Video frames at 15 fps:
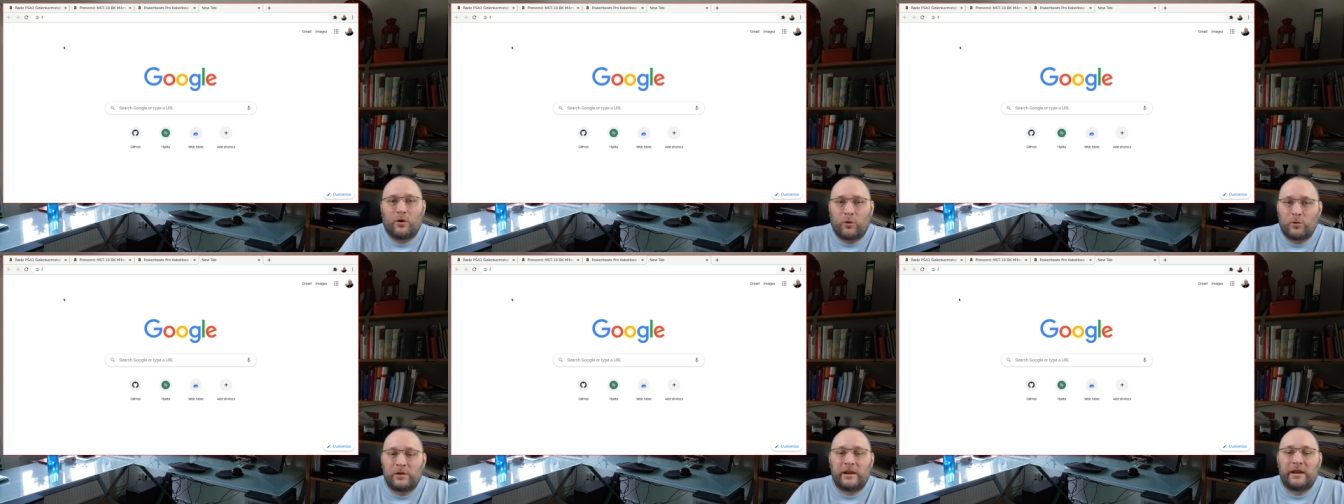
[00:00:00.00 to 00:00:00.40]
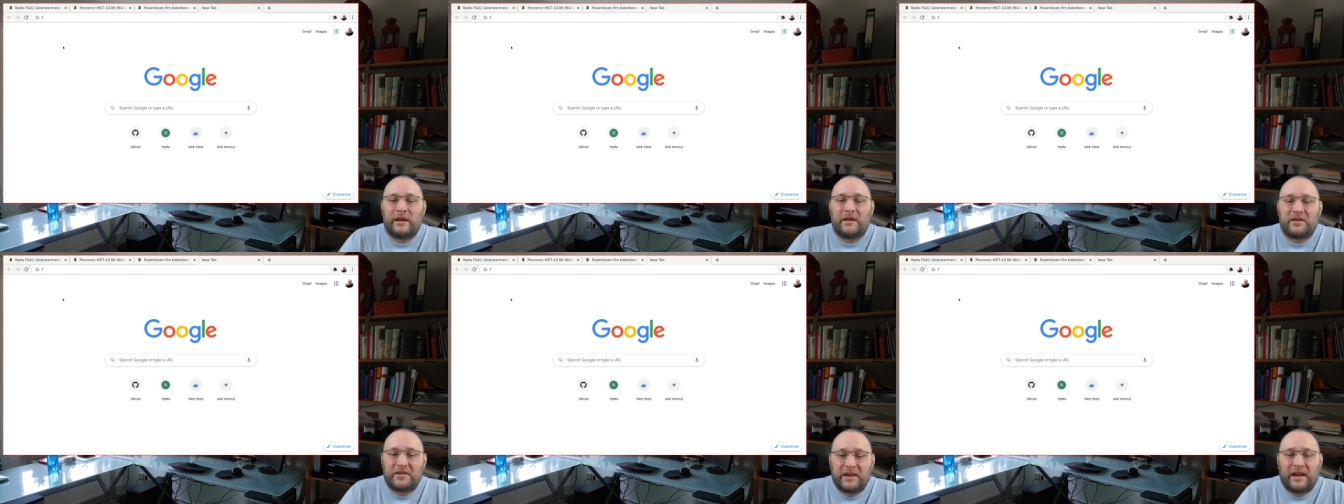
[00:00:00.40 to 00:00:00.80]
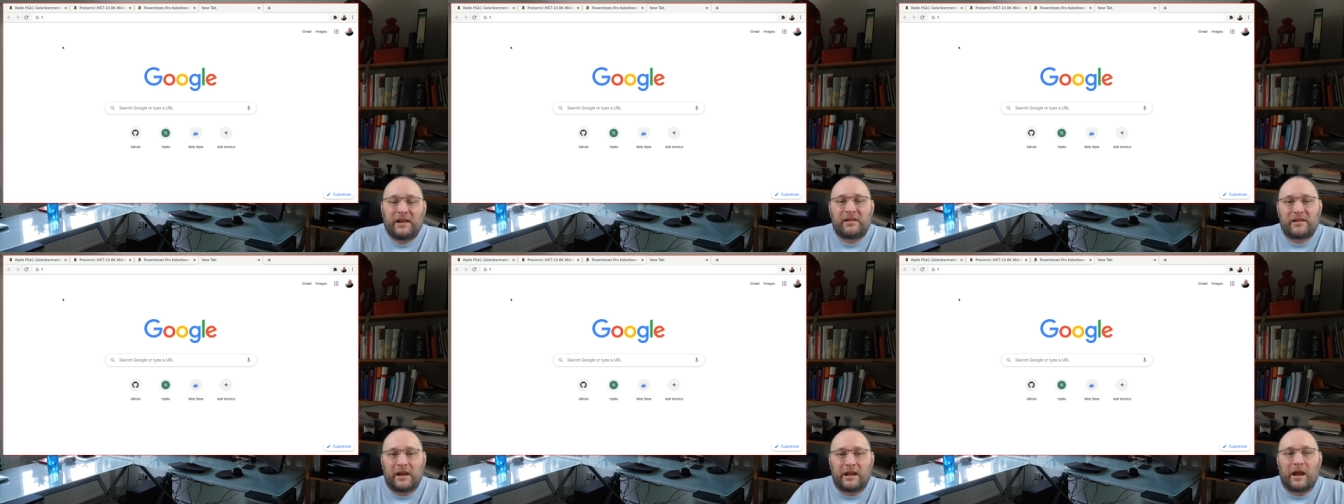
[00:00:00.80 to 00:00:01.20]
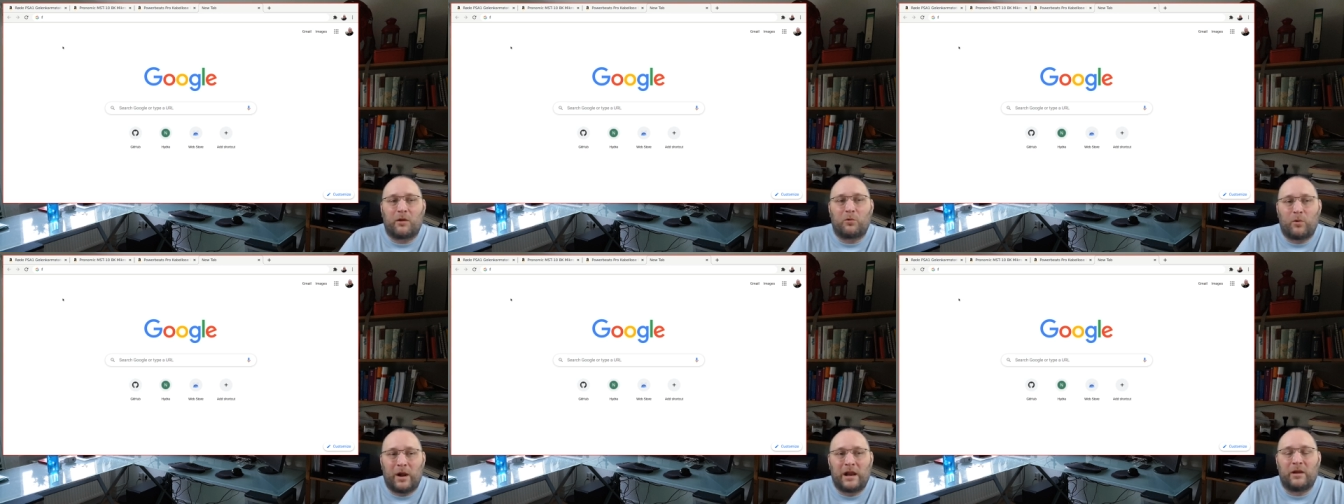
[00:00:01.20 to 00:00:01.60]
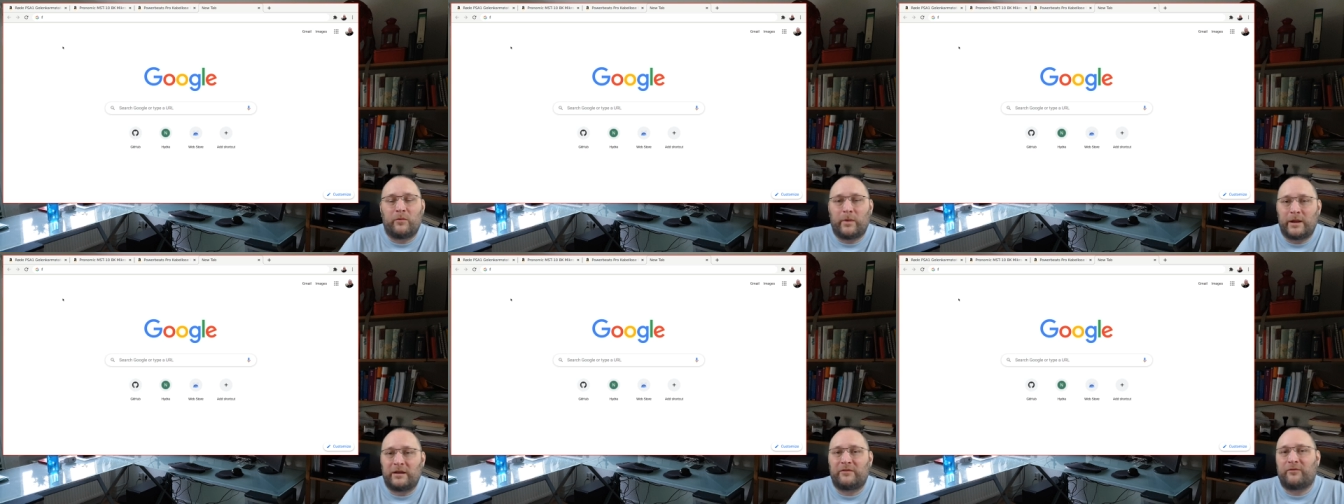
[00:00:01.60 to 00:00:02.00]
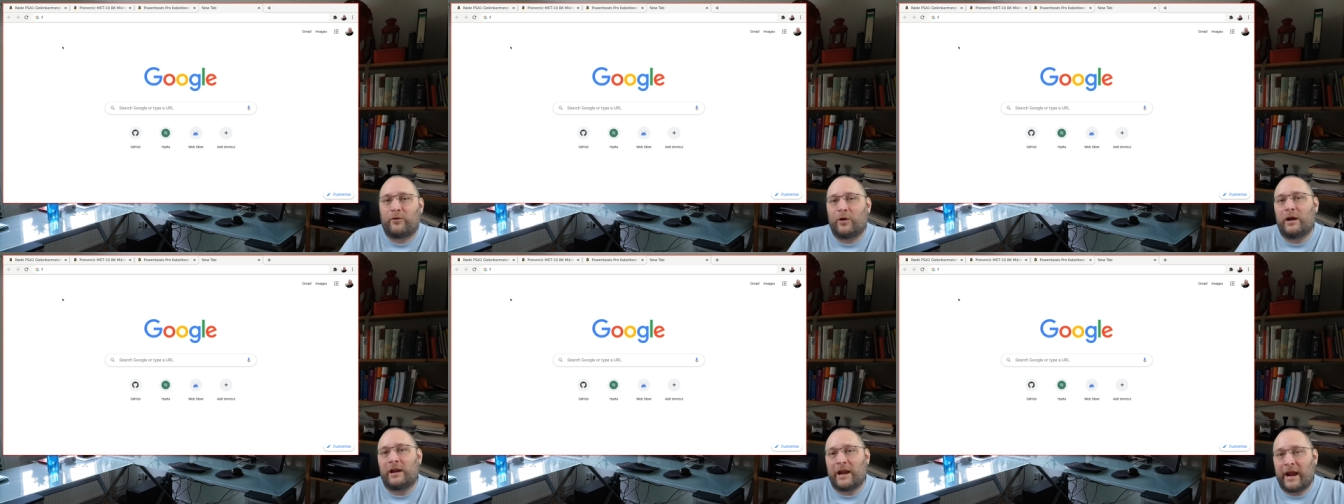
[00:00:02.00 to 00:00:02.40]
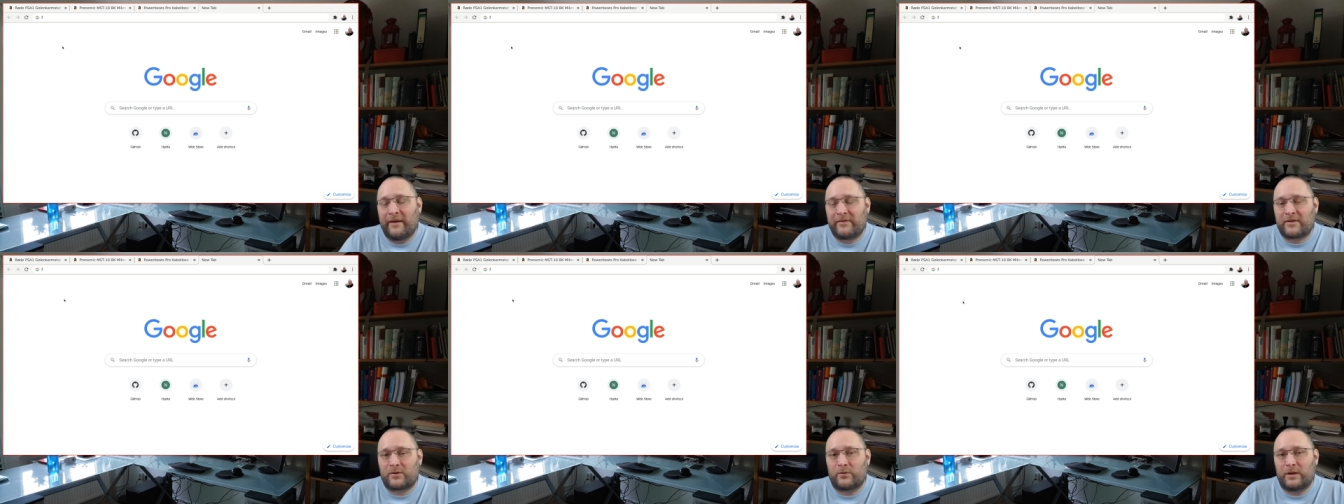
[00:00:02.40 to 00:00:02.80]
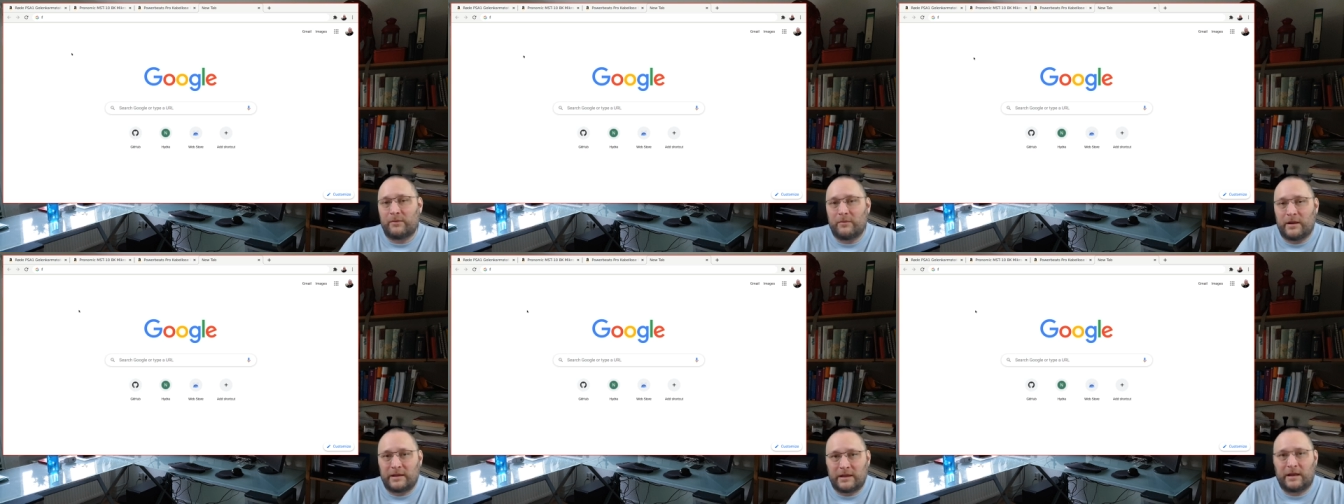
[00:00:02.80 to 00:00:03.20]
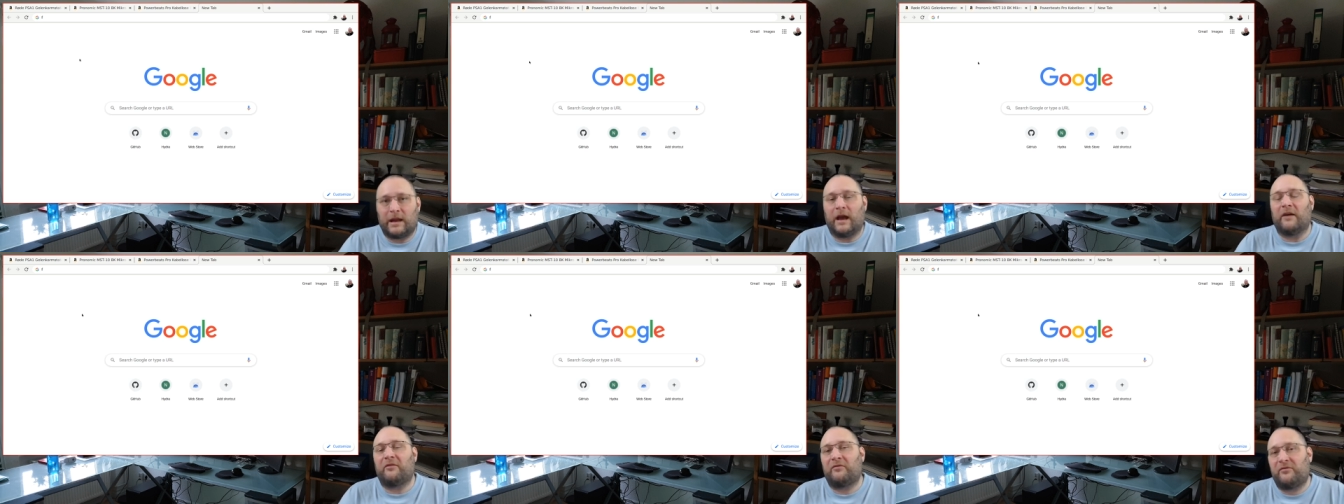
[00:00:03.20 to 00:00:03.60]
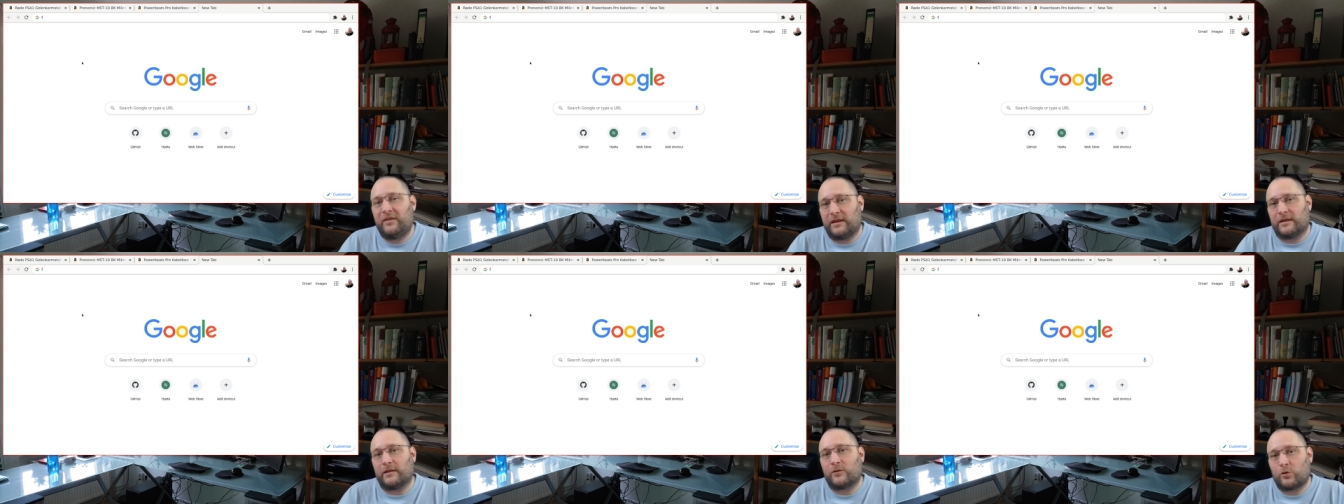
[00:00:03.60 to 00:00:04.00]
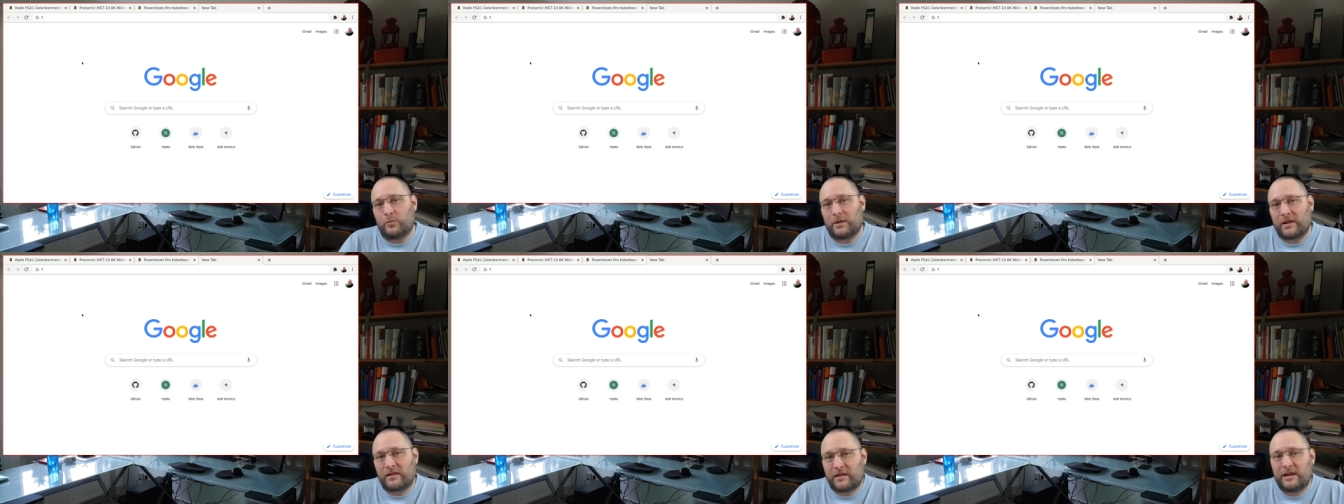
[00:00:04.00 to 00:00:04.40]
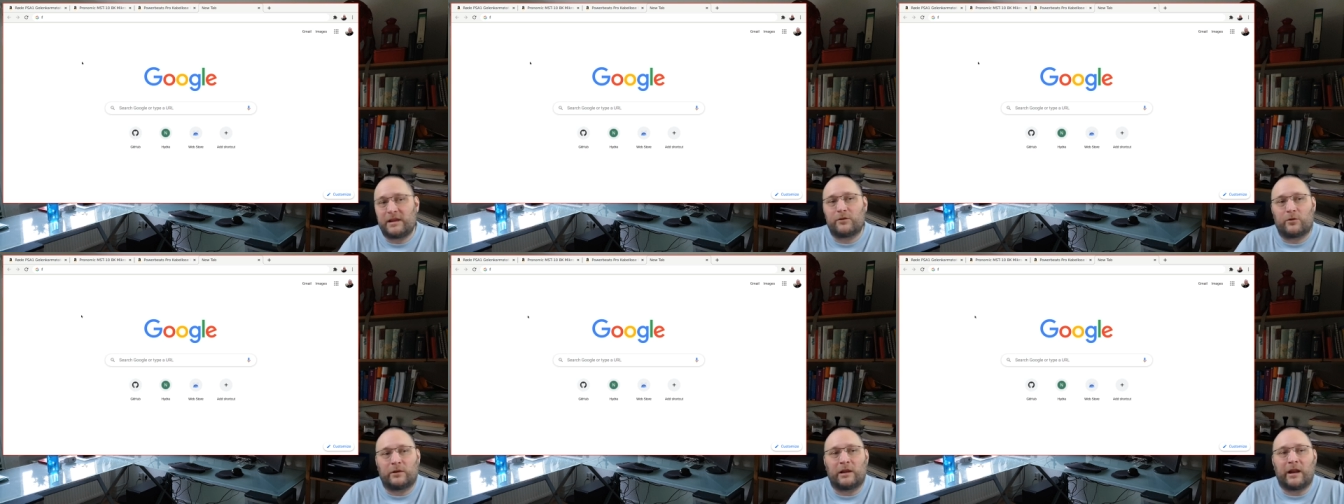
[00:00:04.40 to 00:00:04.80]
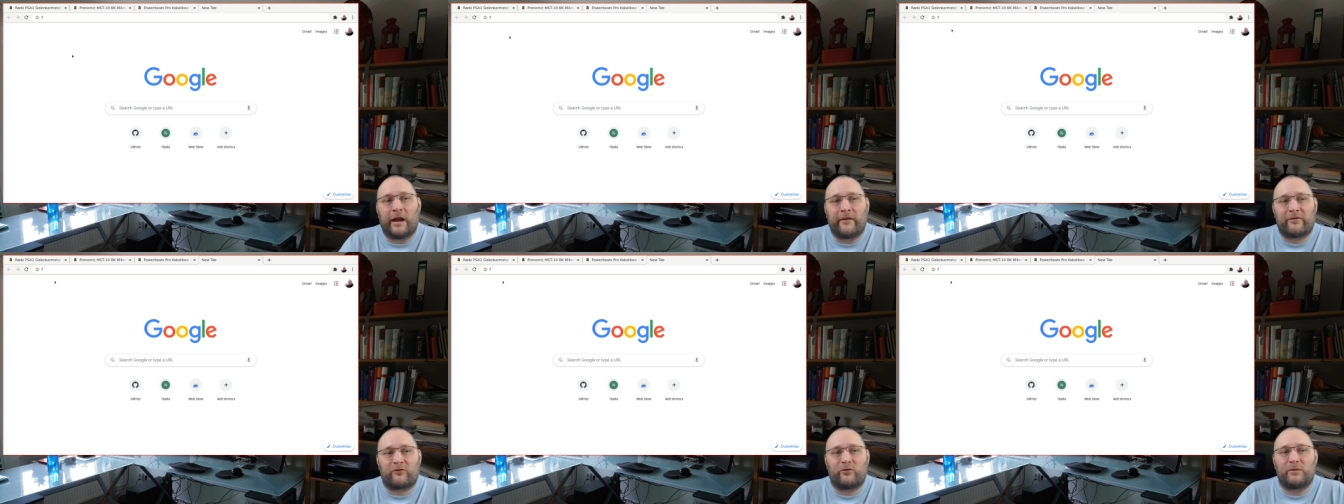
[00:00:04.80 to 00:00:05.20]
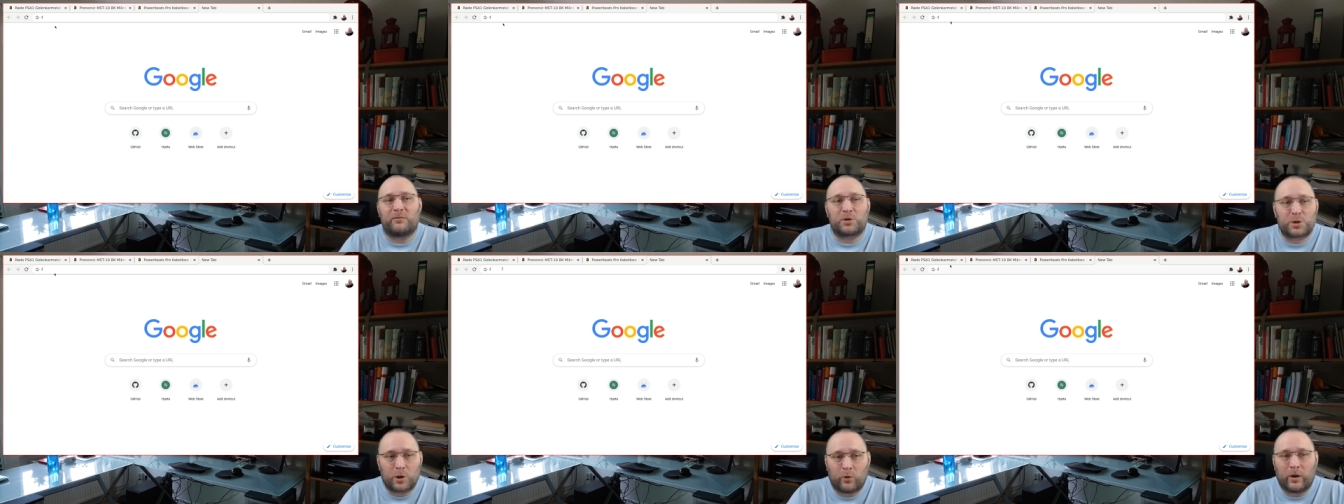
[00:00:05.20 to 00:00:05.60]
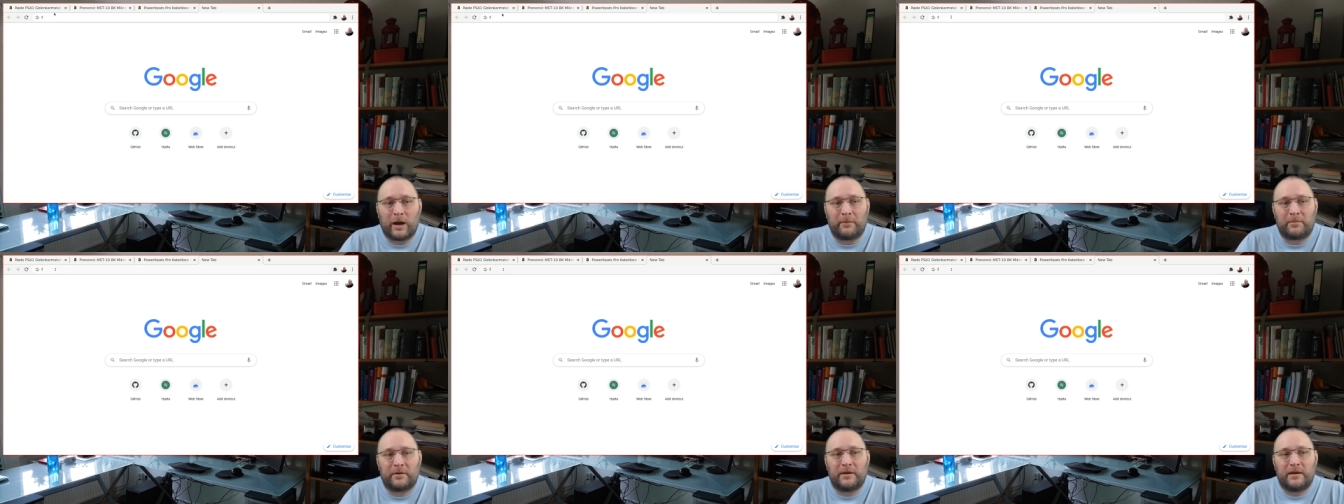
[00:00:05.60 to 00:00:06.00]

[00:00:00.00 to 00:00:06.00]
only things that are relevant for a live stream and that are fit to be seen on a live stream show up